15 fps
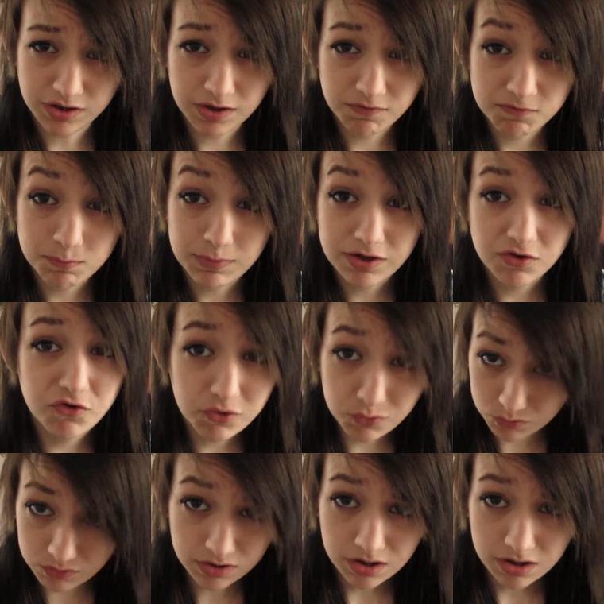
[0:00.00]
You have to make a
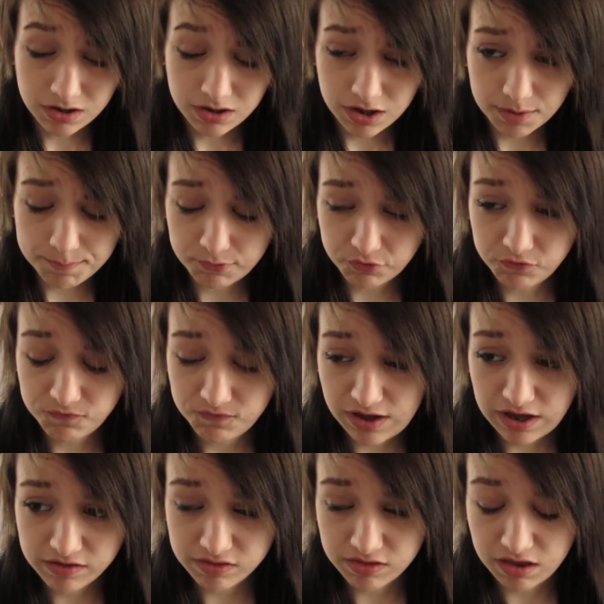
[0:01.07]
joke about the
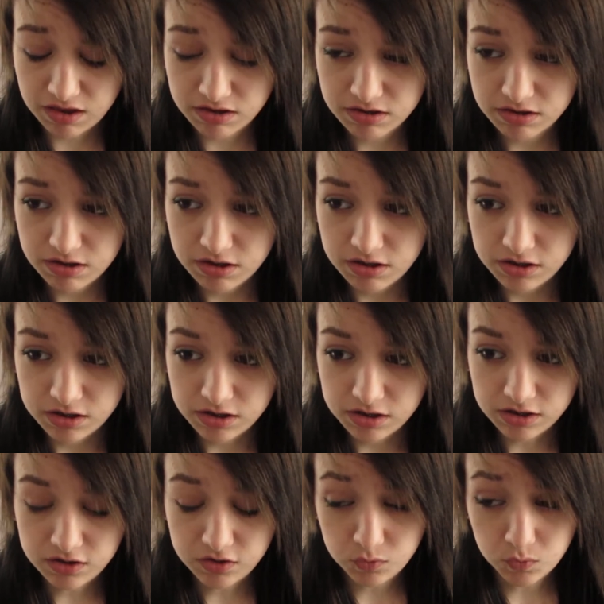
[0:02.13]
fact that
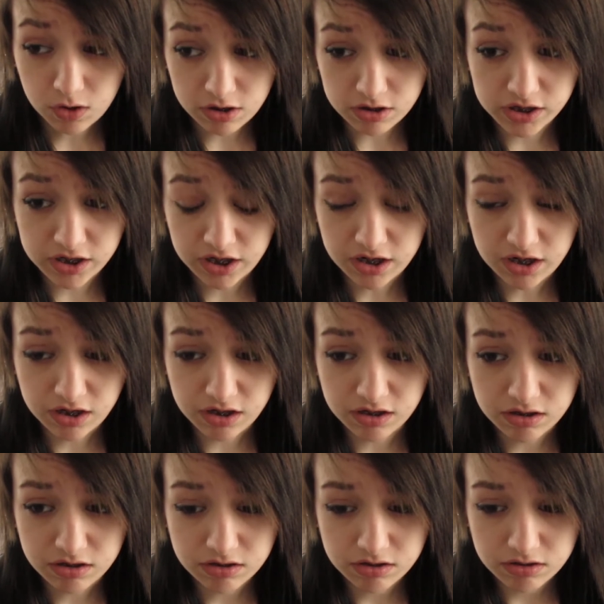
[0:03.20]
you are
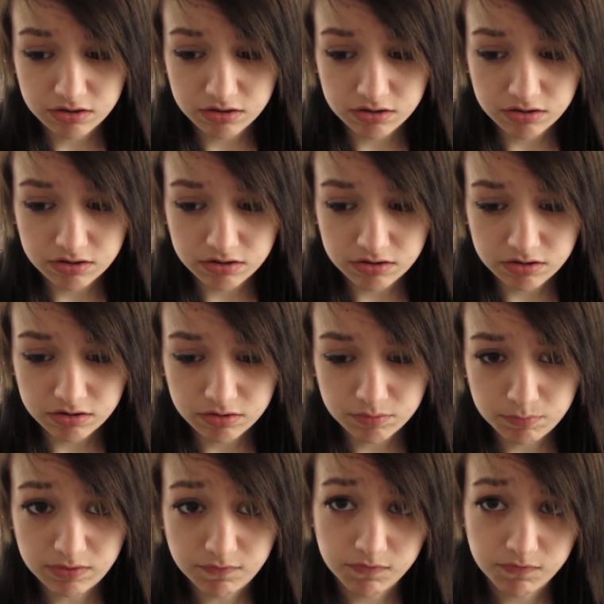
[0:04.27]
getting made